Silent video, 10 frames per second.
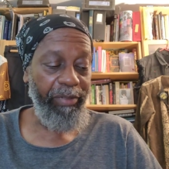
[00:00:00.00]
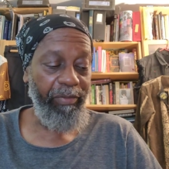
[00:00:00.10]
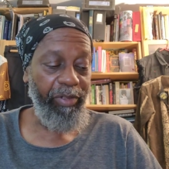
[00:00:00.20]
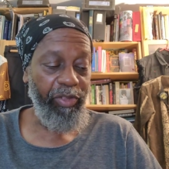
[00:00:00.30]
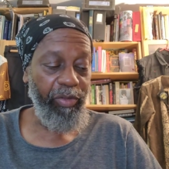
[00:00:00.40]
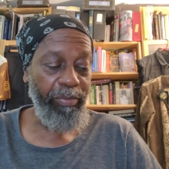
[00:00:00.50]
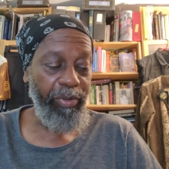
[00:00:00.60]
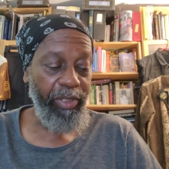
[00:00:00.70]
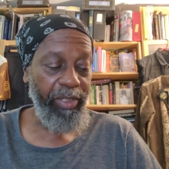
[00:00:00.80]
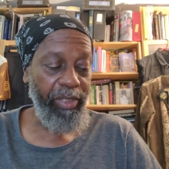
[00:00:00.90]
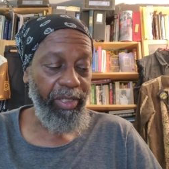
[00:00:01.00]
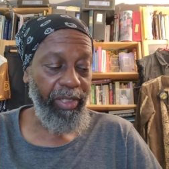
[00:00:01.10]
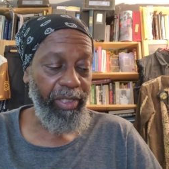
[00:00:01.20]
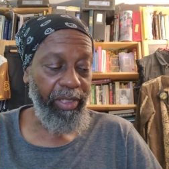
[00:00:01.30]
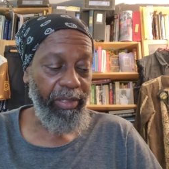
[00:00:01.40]
original book.
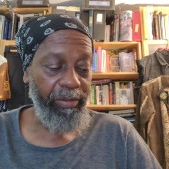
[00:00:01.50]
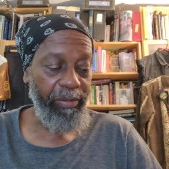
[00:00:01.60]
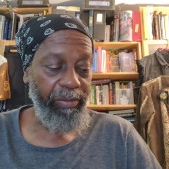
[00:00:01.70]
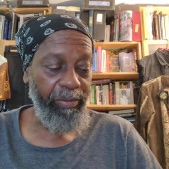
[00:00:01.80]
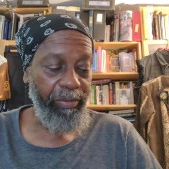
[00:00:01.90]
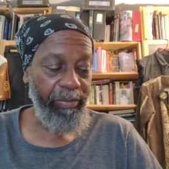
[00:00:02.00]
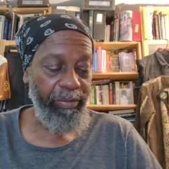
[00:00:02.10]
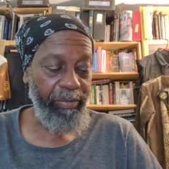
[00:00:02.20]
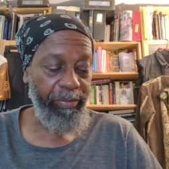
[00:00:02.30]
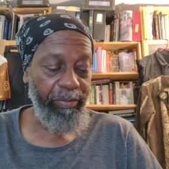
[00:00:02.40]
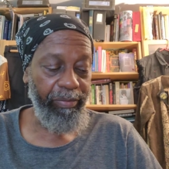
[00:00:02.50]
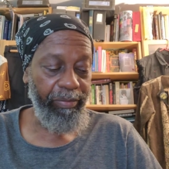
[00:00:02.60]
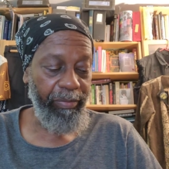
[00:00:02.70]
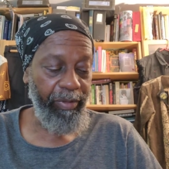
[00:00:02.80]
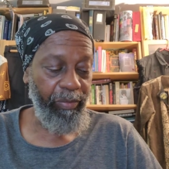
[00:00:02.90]
Uh,
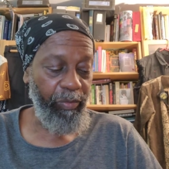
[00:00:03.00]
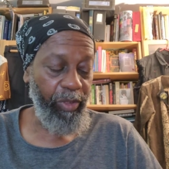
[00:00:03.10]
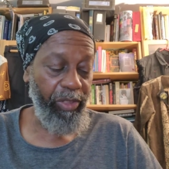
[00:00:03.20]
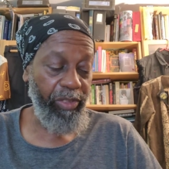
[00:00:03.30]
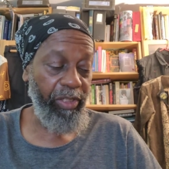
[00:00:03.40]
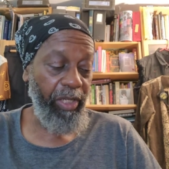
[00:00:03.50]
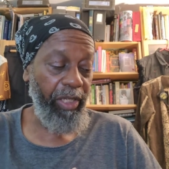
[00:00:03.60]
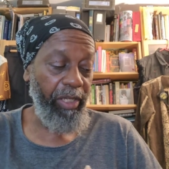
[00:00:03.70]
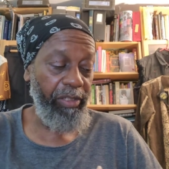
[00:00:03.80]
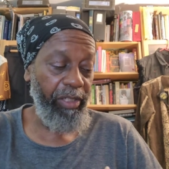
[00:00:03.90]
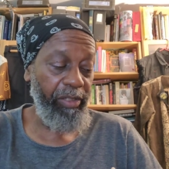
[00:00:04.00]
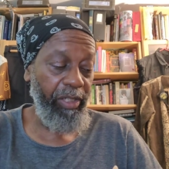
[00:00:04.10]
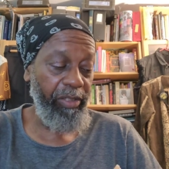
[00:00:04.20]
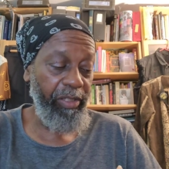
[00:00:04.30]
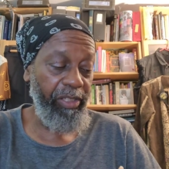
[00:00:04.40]
which is a it's,
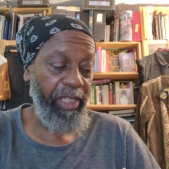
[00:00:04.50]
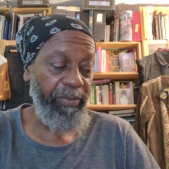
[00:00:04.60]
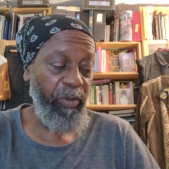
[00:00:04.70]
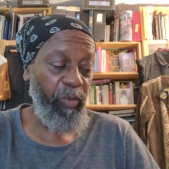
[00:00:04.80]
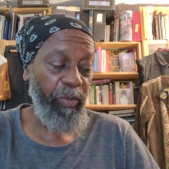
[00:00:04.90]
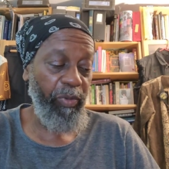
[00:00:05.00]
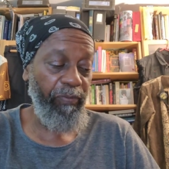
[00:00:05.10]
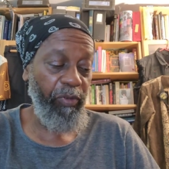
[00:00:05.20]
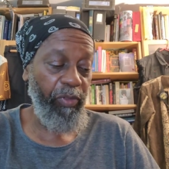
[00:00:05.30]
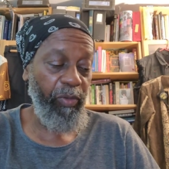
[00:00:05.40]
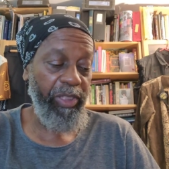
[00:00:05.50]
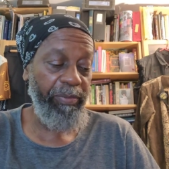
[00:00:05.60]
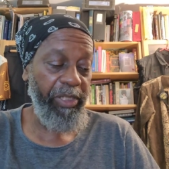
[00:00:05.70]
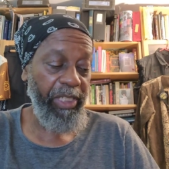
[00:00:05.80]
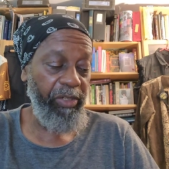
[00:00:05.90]
a it's a textbook workbook for thought,
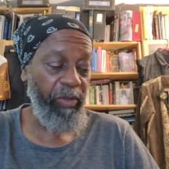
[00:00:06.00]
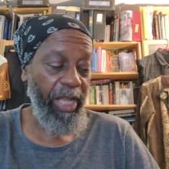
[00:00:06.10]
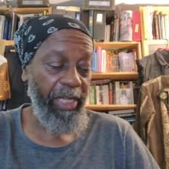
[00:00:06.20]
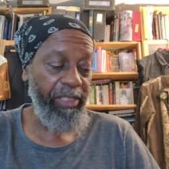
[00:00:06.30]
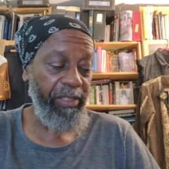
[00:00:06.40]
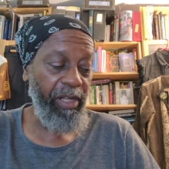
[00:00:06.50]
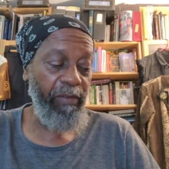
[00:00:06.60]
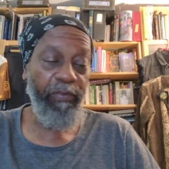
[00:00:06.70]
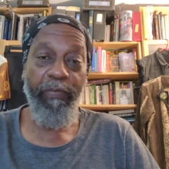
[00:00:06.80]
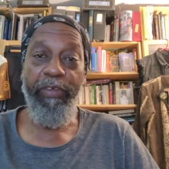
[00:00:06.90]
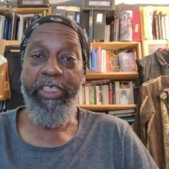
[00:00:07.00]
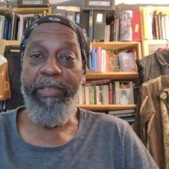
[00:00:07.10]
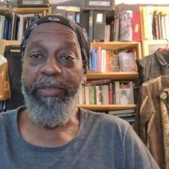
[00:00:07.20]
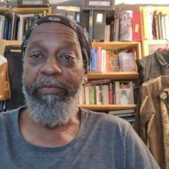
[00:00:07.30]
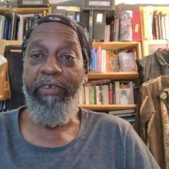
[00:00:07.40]
speech, and/or action for
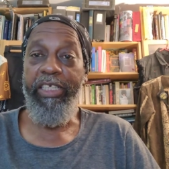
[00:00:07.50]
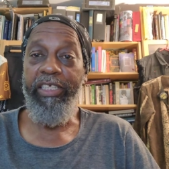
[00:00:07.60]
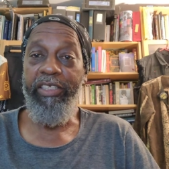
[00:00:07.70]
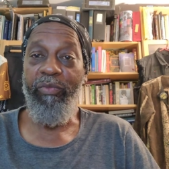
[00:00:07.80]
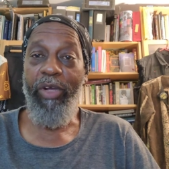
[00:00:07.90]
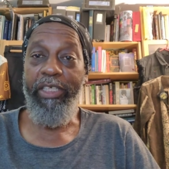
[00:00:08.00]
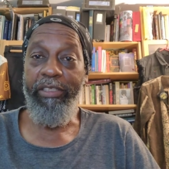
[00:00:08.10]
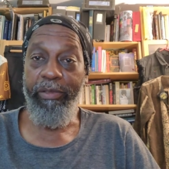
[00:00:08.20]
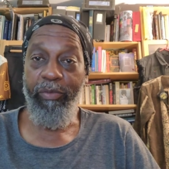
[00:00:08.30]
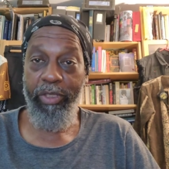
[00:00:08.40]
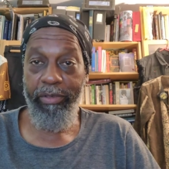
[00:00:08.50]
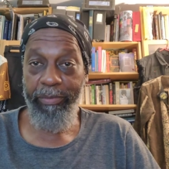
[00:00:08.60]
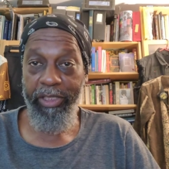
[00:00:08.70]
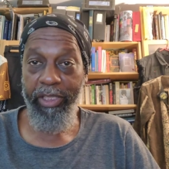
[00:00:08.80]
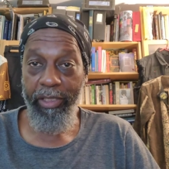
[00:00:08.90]
victims of racism, whites, which
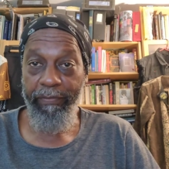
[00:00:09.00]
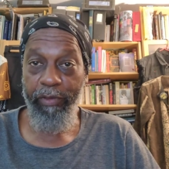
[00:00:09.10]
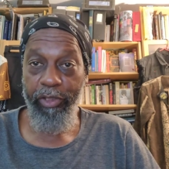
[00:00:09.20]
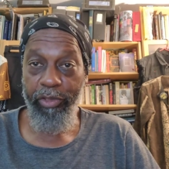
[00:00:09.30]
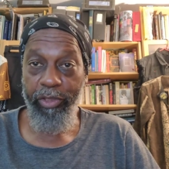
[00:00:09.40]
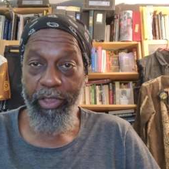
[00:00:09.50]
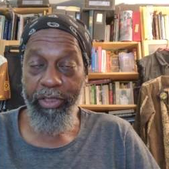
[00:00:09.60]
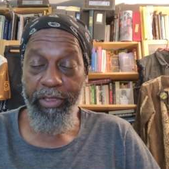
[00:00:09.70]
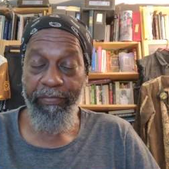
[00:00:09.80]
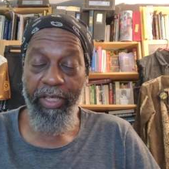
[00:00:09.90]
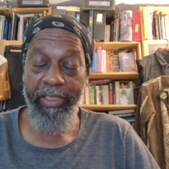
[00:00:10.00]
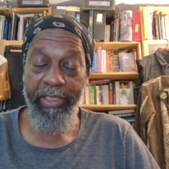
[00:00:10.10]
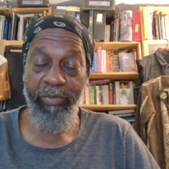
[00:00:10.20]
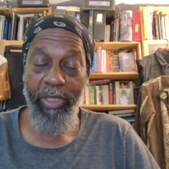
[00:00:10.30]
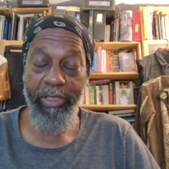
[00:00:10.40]
Miss Neely Fuller Jr. defines
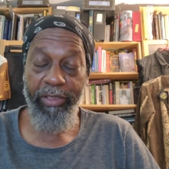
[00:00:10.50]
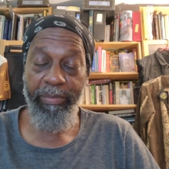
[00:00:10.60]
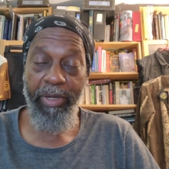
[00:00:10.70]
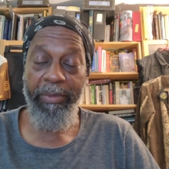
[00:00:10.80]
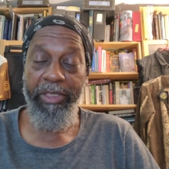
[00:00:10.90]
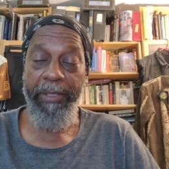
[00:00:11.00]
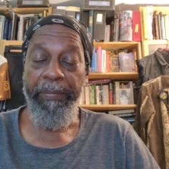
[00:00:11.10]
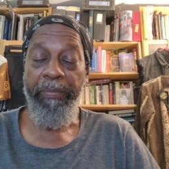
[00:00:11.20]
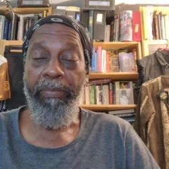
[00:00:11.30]
as white supremacy.